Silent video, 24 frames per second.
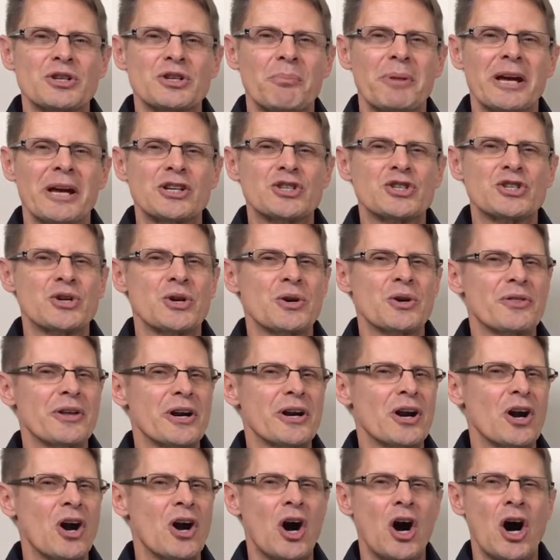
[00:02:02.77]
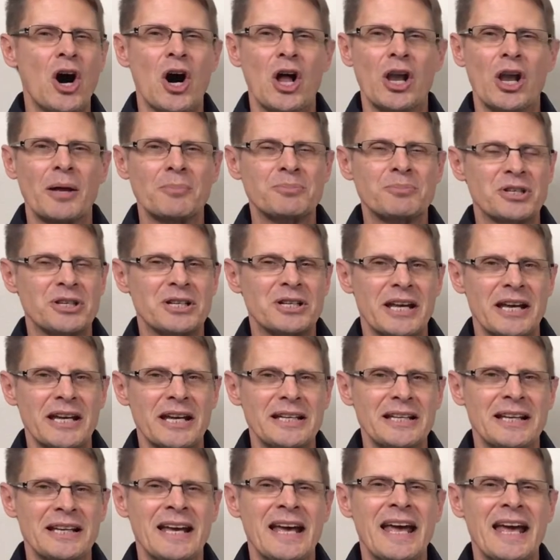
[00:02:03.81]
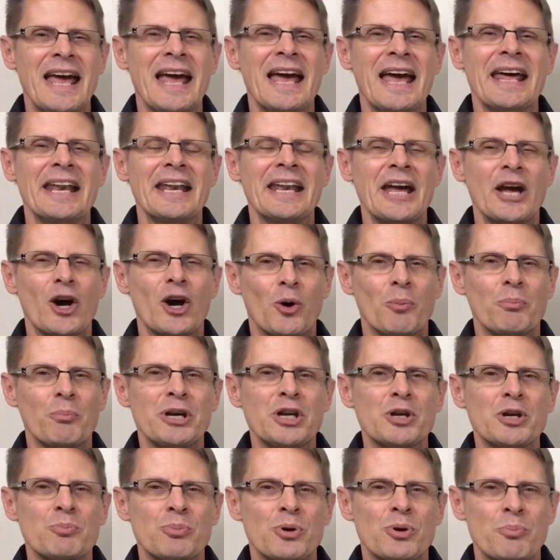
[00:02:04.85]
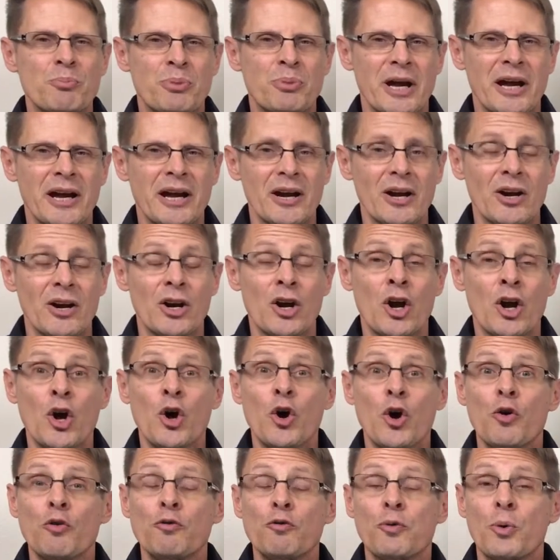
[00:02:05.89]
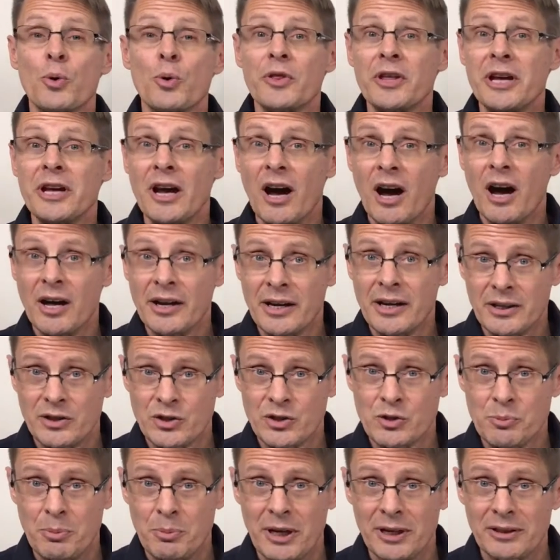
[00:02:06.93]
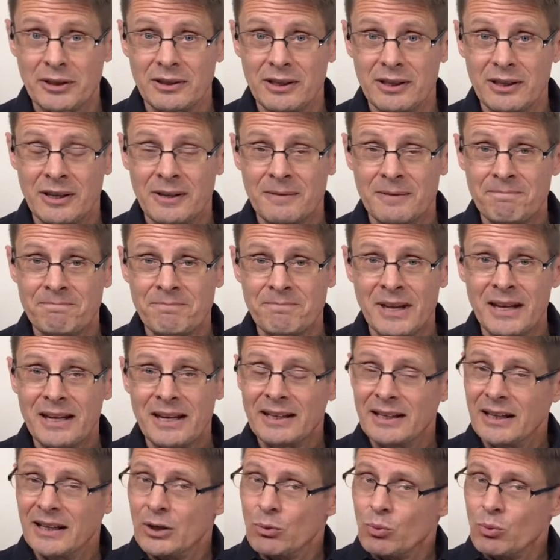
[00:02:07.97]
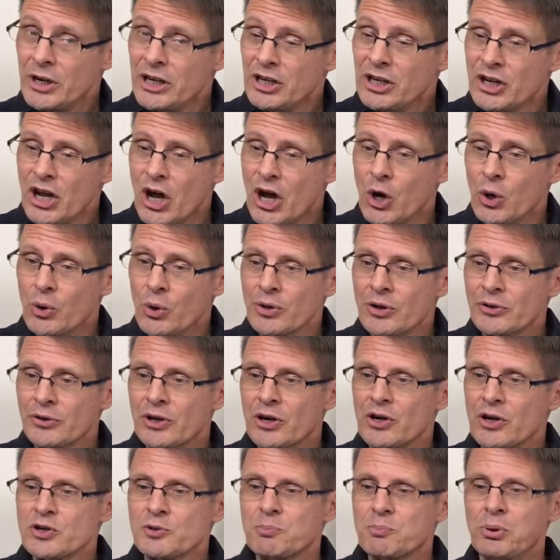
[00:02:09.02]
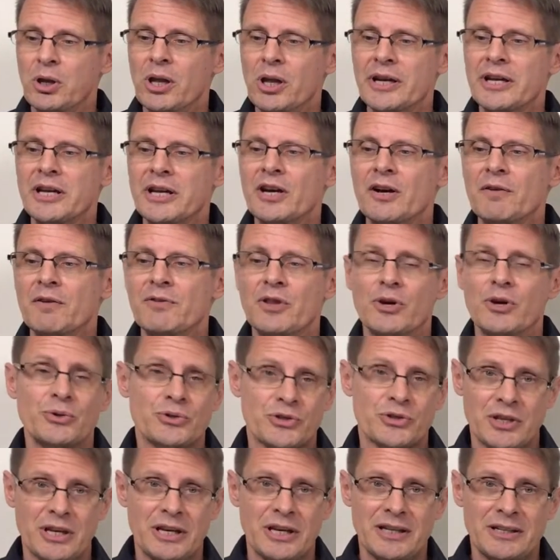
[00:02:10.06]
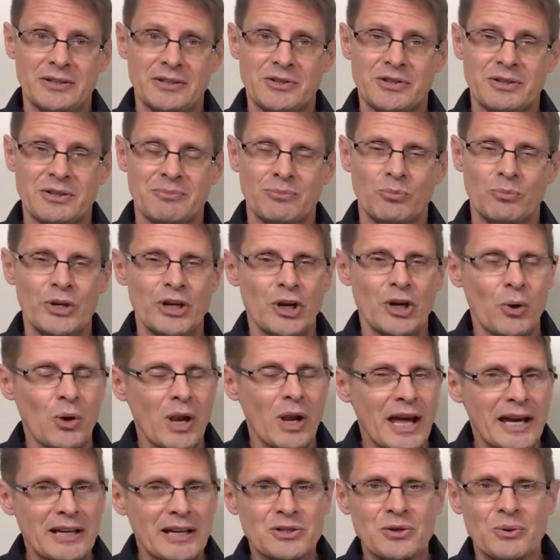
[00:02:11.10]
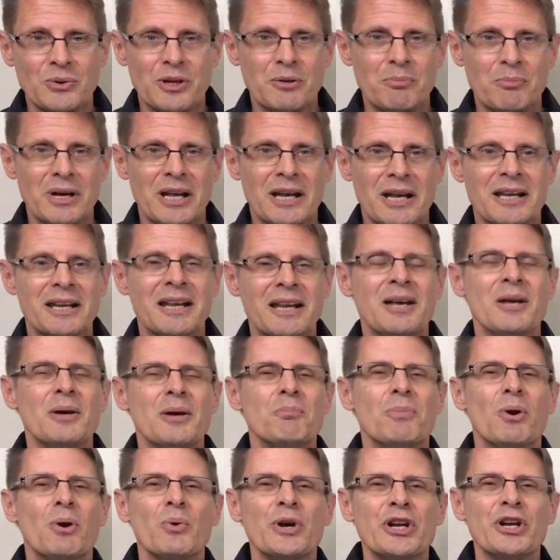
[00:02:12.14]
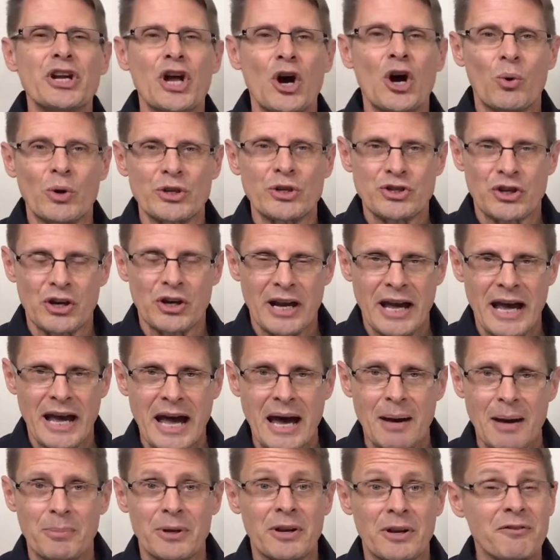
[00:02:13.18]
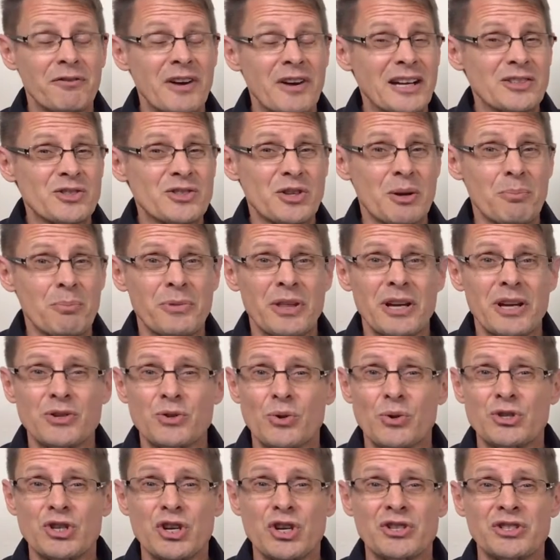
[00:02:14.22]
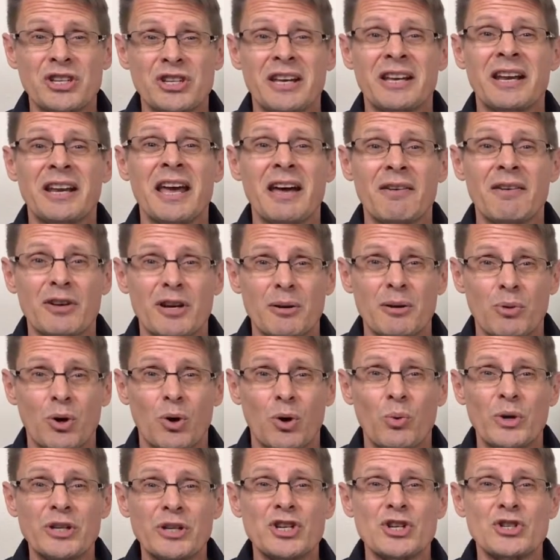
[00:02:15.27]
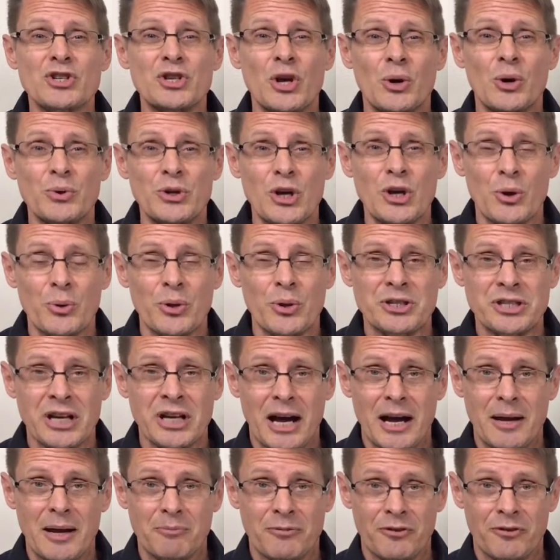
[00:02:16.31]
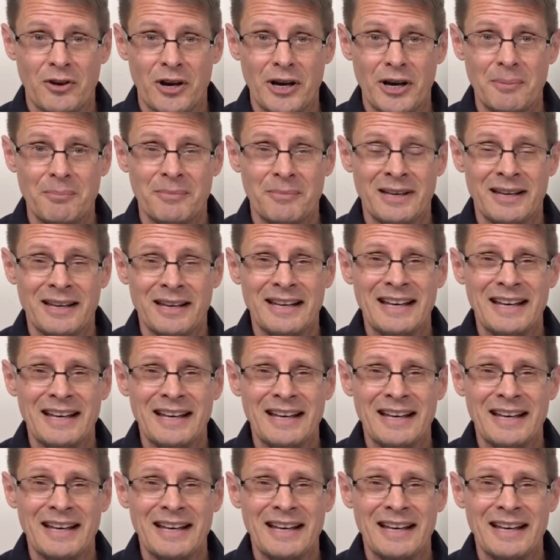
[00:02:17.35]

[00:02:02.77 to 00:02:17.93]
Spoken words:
to make sure they're all up to date and help me to prepare for the unexpected. And we know that there's plenty of those things. We don't like to admit it, but we know what's going to happen. In fact, some things are just inevitable. We just don't know the time frame.